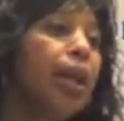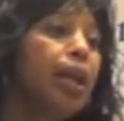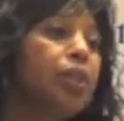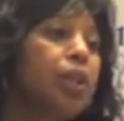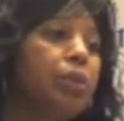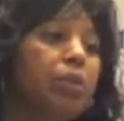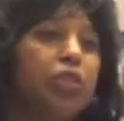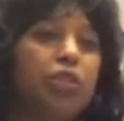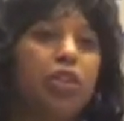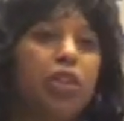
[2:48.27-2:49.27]
And it
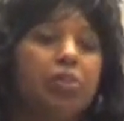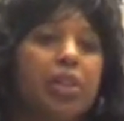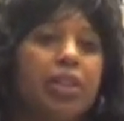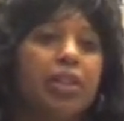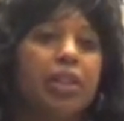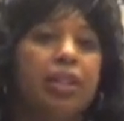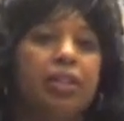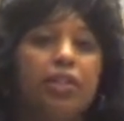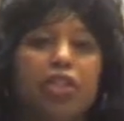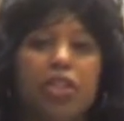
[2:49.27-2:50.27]
was determined and the
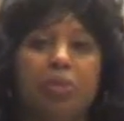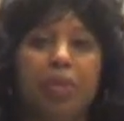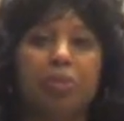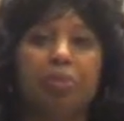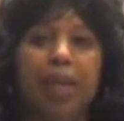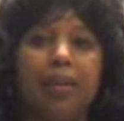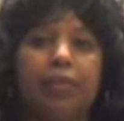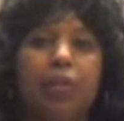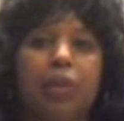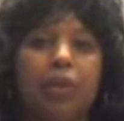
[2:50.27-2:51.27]
decision was
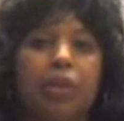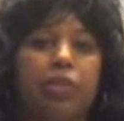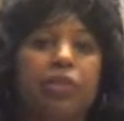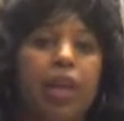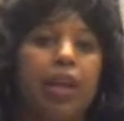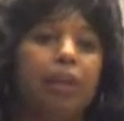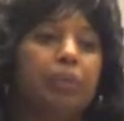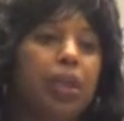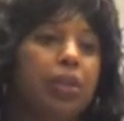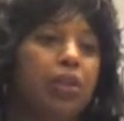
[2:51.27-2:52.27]
made for us
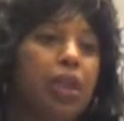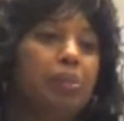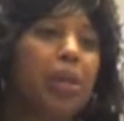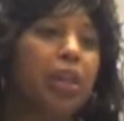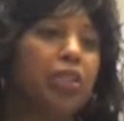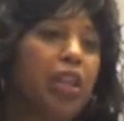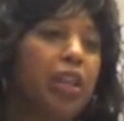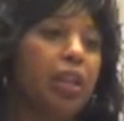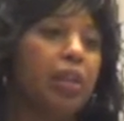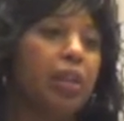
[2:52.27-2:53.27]
that we could not be
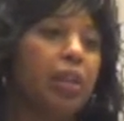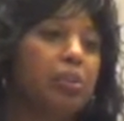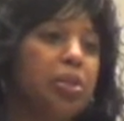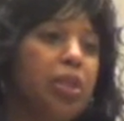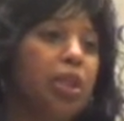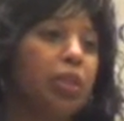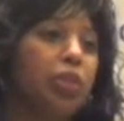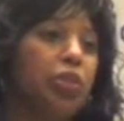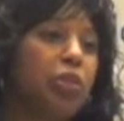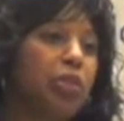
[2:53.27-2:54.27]
educated in their
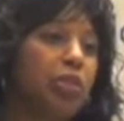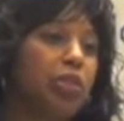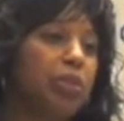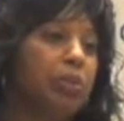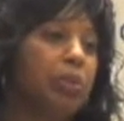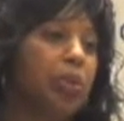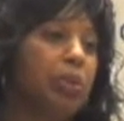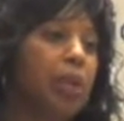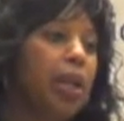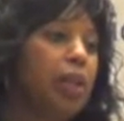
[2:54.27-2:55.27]
particular school system.
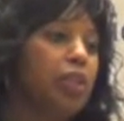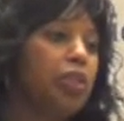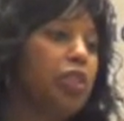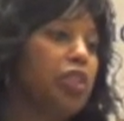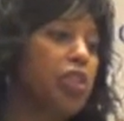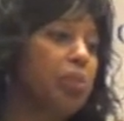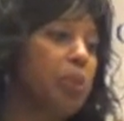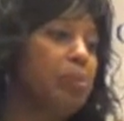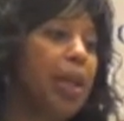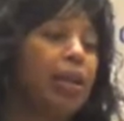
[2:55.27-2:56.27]
So
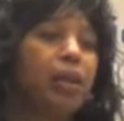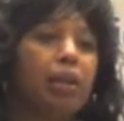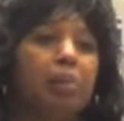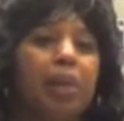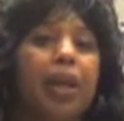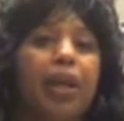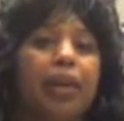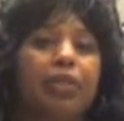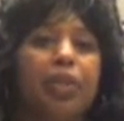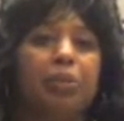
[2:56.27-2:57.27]
decisions were made on our
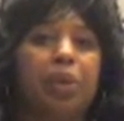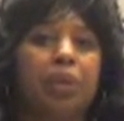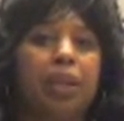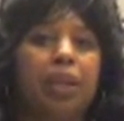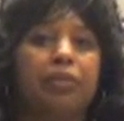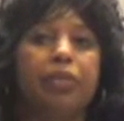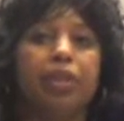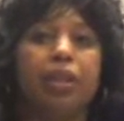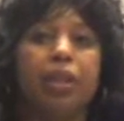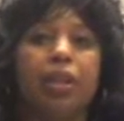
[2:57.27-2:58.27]
behalf that we would leave
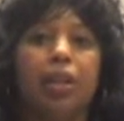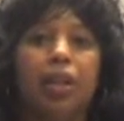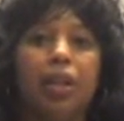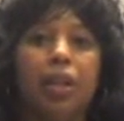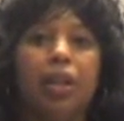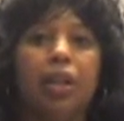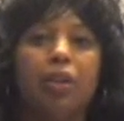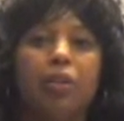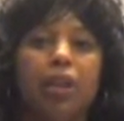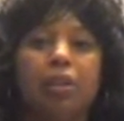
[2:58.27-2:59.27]
the
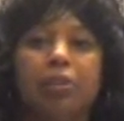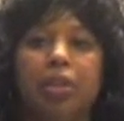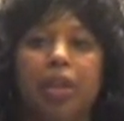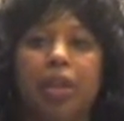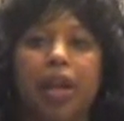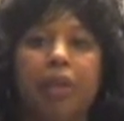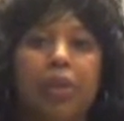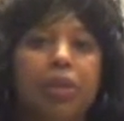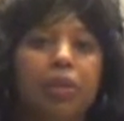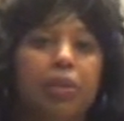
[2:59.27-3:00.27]
only community that
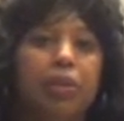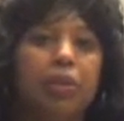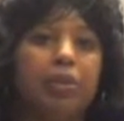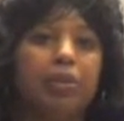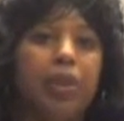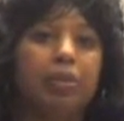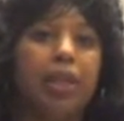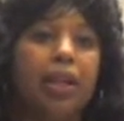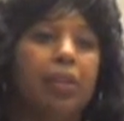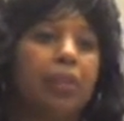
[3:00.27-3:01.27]
we knew, the
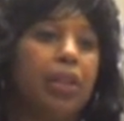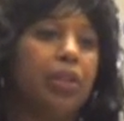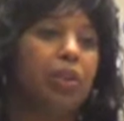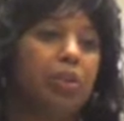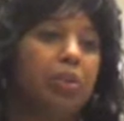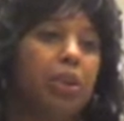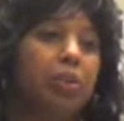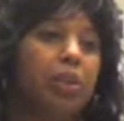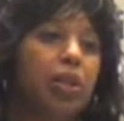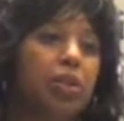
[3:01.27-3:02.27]
family that knew, and
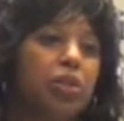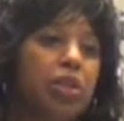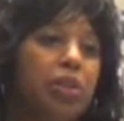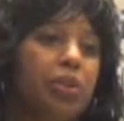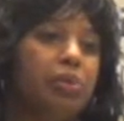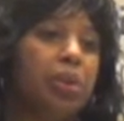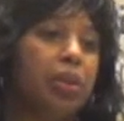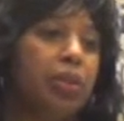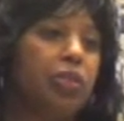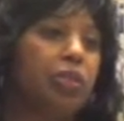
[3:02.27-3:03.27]
we would go to
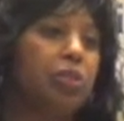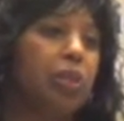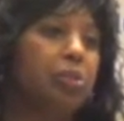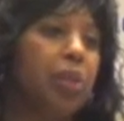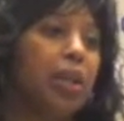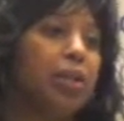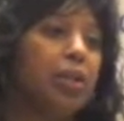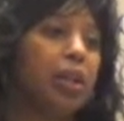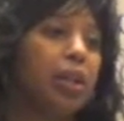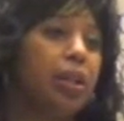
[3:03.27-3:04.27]
public school for the blind
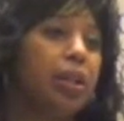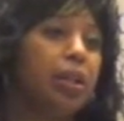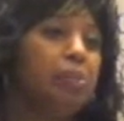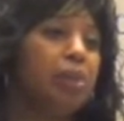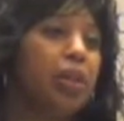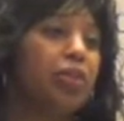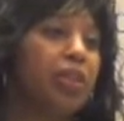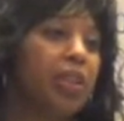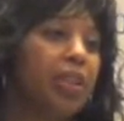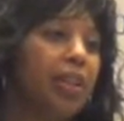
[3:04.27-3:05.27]
in the
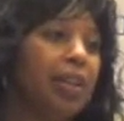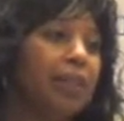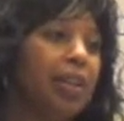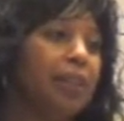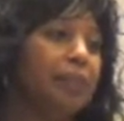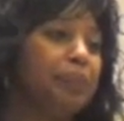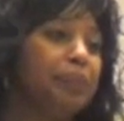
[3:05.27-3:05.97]
Boston area.